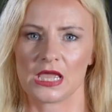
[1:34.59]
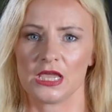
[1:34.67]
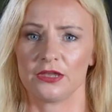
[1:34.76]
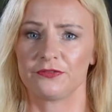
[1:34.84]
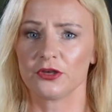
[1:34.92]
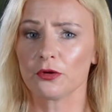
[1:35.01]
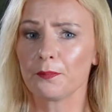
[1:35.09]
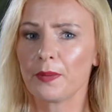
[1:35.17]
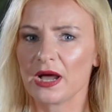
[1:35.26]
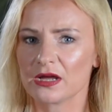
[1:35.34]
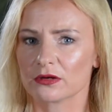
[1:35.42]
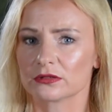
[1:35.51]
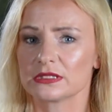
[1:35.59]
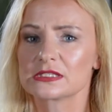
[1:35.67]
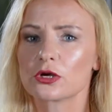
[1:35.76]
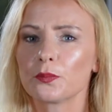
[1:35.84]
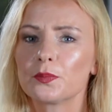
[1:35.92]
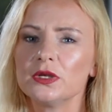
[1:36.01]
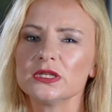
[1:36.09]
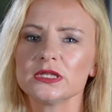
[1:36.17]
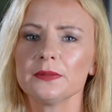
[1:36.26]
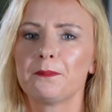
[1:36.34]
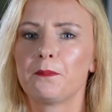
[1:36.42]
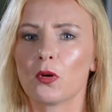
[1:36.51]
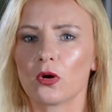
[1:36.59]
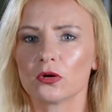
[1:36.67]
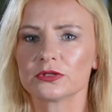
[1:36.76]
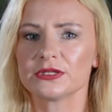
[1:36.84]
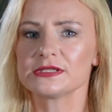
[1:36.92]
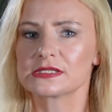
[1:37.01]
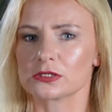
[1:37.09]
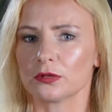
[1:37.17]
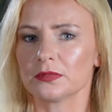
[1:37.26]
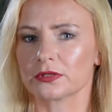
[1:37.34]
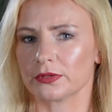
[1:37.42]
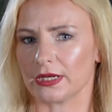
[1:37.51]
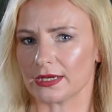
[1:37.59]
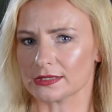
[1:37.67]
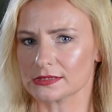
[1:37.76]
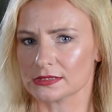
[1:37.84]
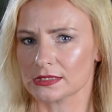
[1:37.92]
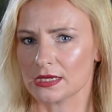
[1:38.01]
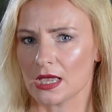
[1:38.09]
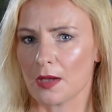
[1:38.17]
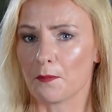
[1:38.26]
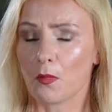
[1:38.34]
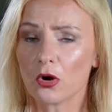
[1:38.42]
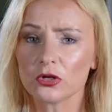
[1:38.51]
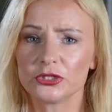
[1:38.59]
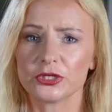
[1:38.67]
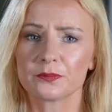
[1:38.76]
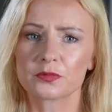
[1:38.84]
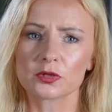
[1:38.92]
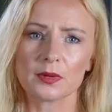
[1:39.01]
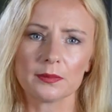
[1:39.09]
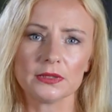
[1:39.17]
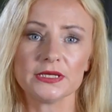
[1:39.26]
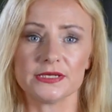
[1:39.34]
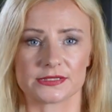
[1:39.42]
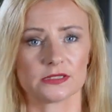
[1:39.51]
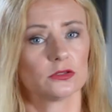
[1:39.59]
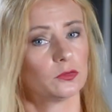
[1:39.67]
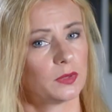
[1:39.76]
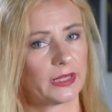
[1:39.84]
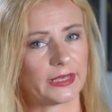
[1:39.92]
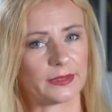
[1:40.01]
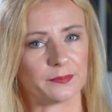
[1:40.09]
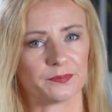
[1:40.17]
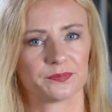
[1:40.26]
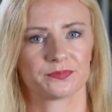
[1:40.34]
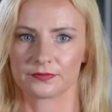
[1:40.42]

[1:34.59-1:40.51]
If your parrot is completely bald in some areas, molting probably isn't to blame.